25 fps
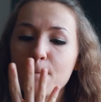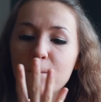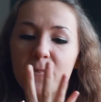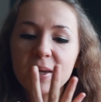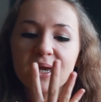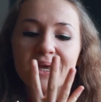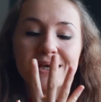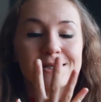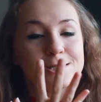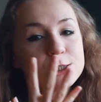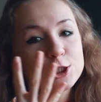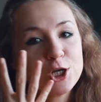
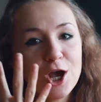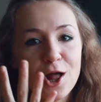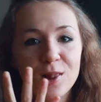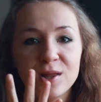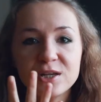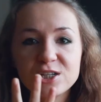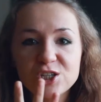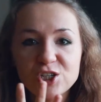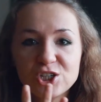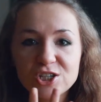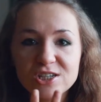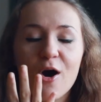biggest
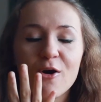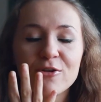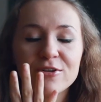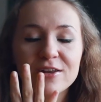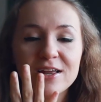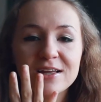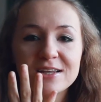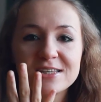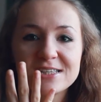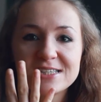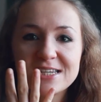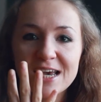challenges on
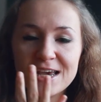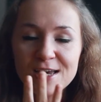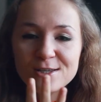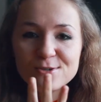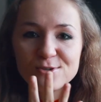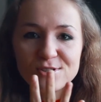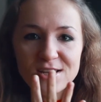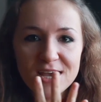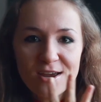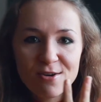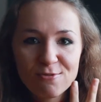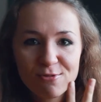the
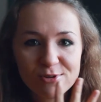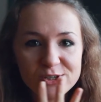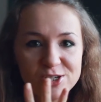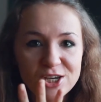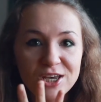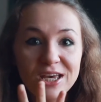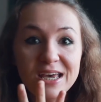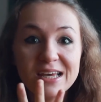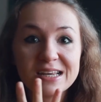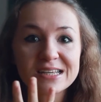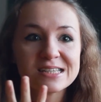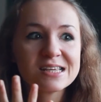day-to-day
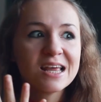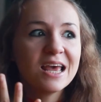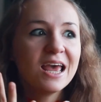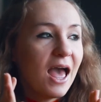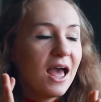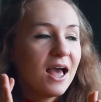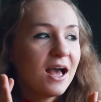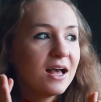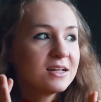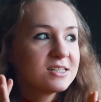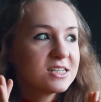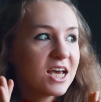routine,
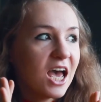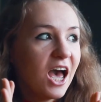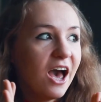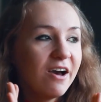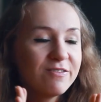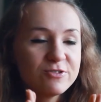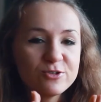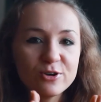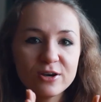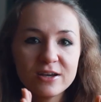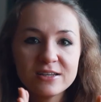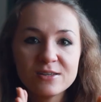and I
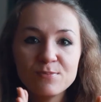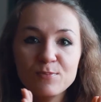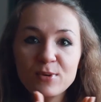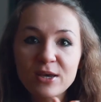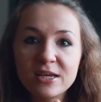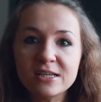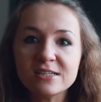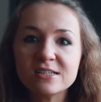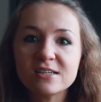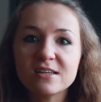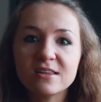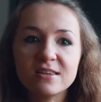have to
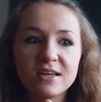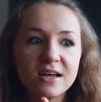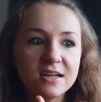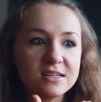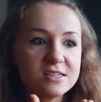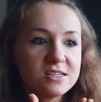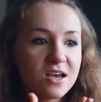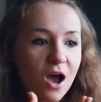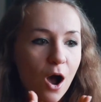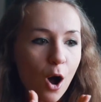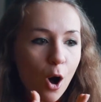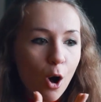admit
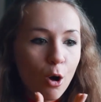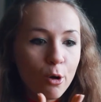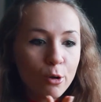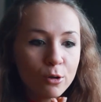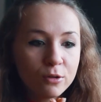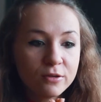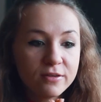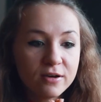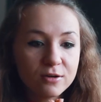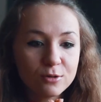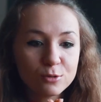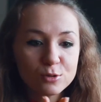that
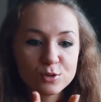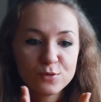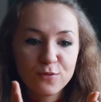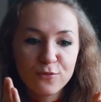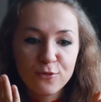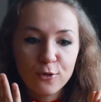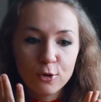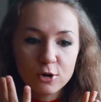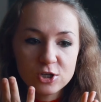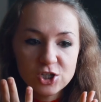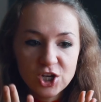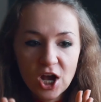all those
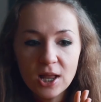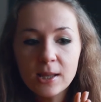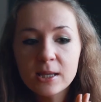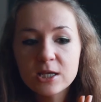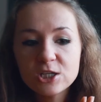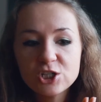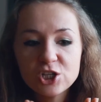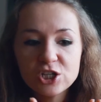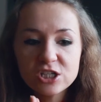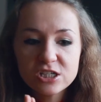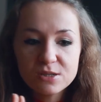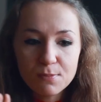4
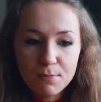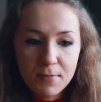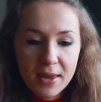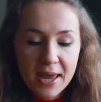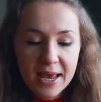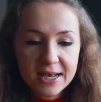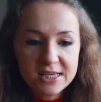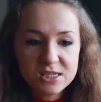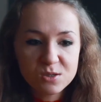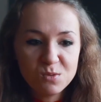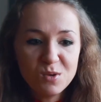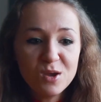challenges
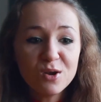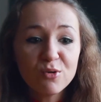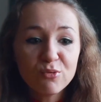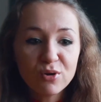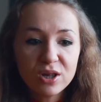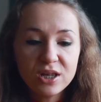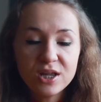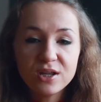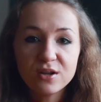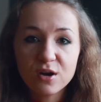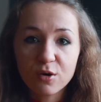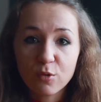makes me
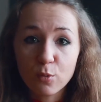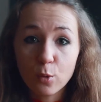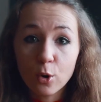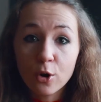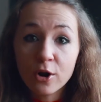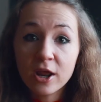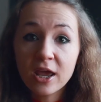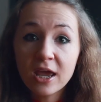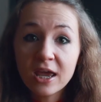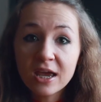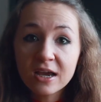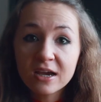really
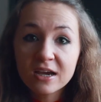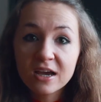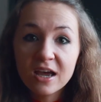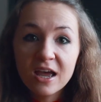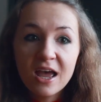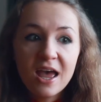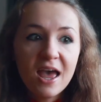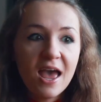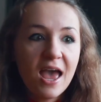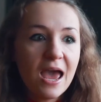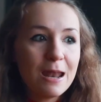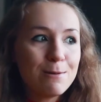neurotic
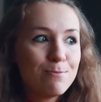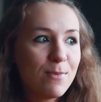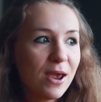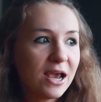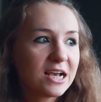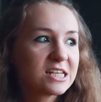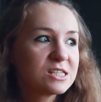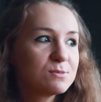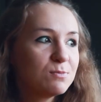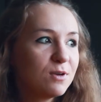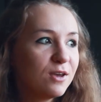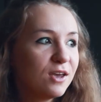and
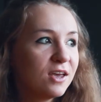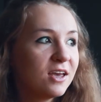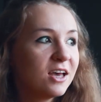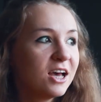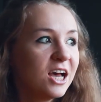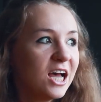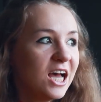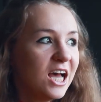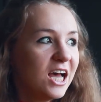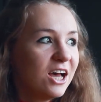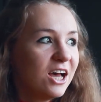makes me